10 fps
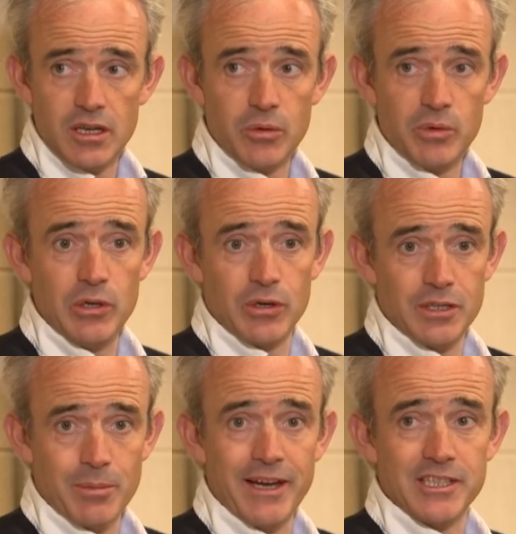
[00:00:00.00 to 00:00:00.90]
Like we look
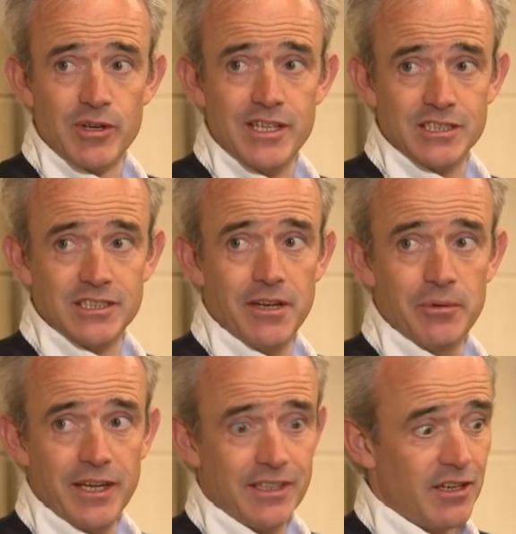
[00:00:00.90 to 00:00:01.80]
at the Banks races
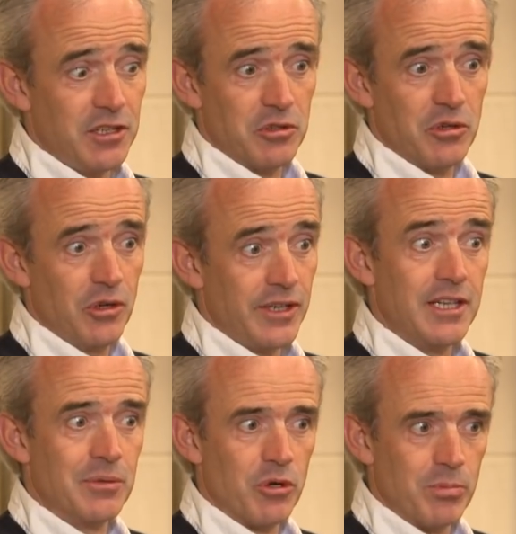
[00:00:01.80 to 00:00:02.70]
now, like Tiger All,
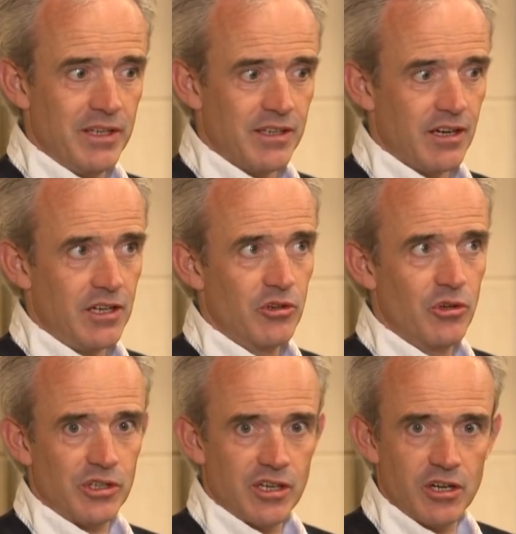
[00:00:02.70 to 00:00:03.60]
Delta Work beating Tiger
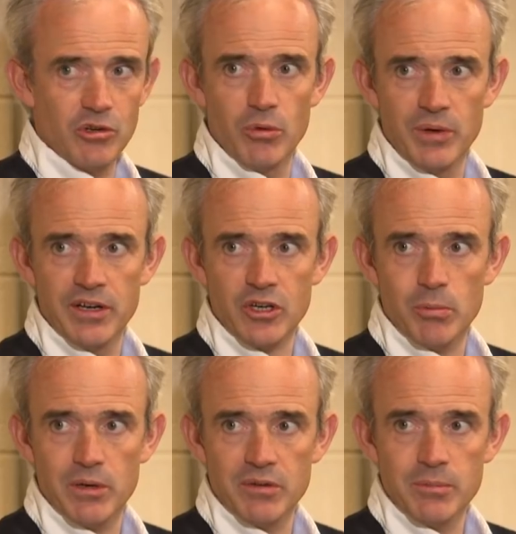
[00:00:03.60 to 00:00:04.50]
All, Tiger All winning a
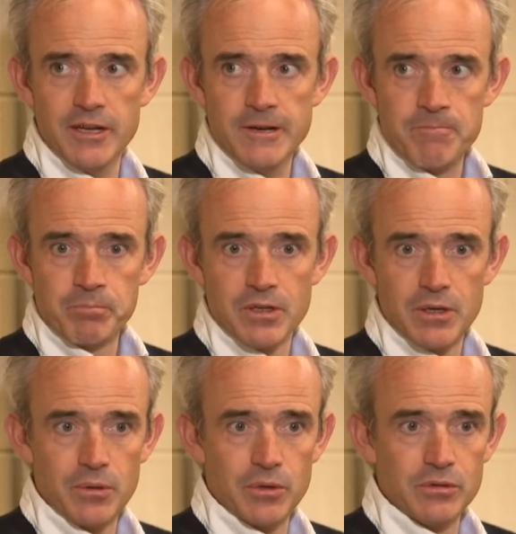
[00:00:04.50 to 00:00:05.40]
couple of them.
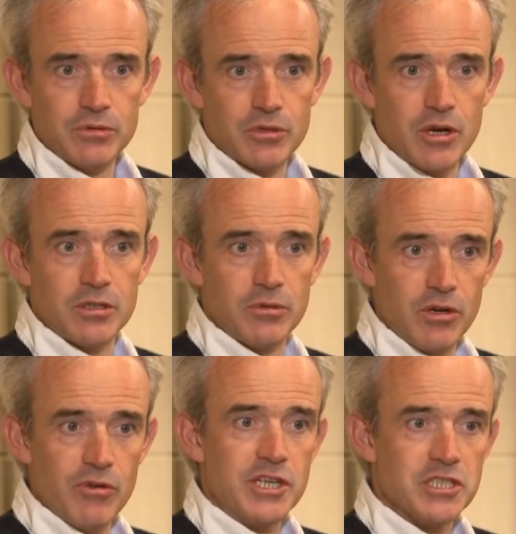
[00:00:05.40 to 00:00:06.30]
Like when
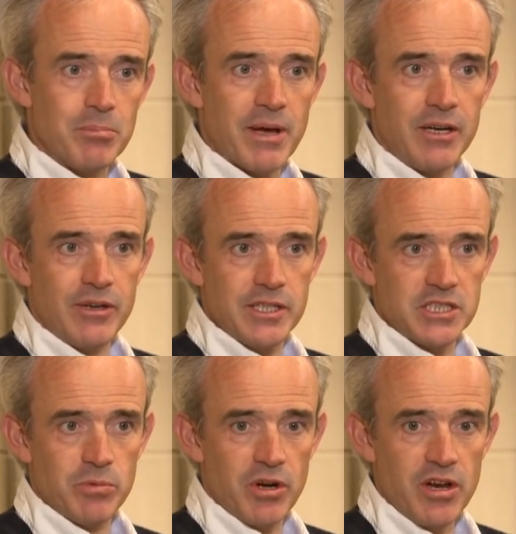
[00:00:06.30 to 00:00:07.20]
the original Bank
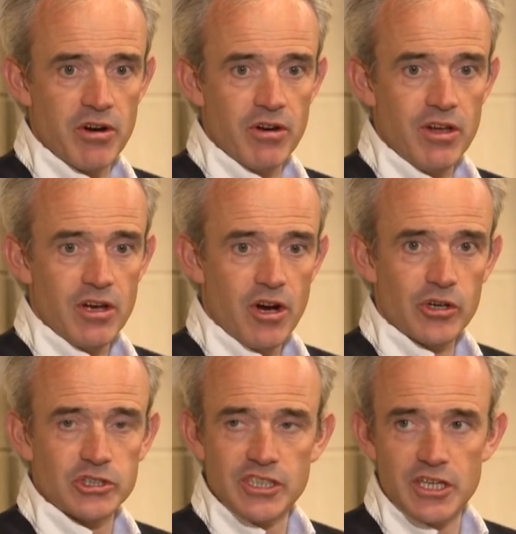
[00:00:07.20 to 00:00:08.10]
races were here,
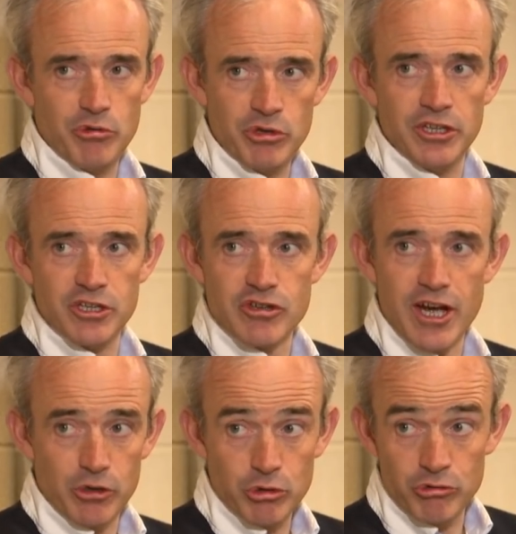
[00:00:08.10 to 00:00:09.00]
horses that had run on the
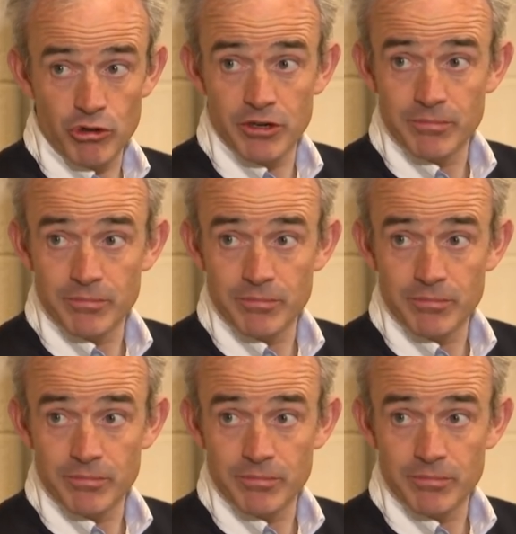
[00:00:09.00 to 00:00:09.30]
track couldn't run